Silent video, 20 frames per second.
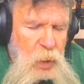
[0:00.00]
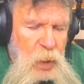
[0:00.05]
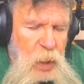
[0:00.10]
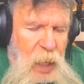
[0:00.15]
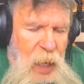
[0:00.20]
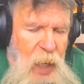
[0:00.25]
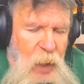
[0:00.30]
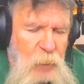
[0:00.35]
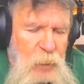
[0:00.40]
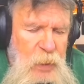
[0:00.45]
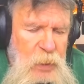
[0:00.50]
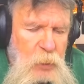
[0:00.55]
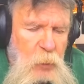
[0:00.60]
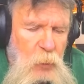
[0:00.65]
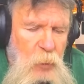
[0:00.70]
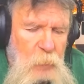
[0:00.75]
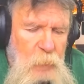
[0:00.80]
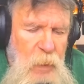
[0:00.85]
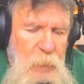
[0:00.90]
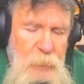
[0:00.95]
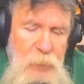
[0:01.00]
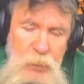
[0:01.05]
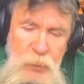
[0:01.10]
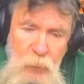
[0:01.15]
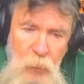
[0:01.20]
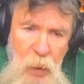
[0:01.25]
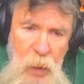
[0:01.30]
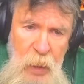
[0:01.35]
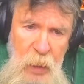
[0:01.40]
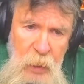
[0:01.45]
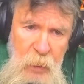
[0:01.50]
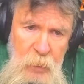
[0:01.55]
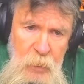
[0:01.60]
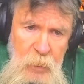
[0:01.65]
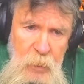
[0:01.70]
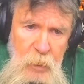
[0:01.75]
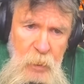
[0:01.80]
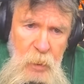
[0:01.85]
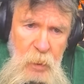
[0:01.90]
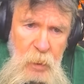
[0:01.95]
how he's going to be portrayed
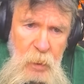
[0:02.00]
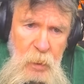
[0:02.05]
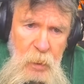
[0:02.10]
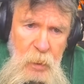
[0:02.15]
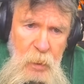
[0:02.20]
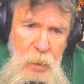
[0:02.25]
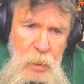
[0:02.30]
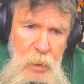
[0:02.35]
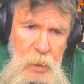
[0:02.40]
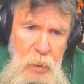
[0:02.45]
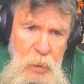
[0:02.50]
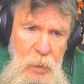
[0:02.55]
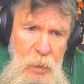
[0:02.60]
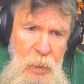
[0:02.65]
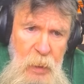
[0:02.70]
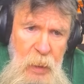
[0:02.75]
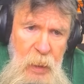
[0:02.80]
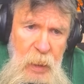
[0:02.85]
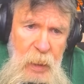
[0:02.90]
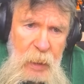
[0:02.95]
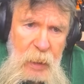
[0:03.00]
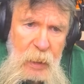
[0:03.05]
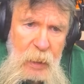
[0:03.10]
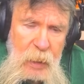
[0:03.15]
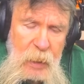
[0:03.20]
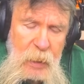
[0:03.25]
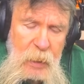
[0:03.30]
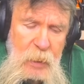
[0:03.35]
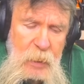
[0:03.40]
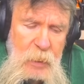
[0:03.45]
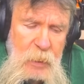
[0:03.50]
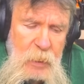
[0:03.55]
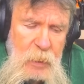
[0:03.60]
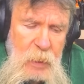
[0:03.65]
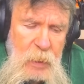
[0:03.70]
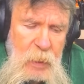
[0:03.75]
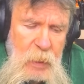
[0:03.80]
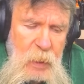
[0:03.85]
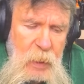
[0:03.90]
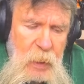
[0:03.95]

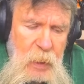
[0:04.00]
and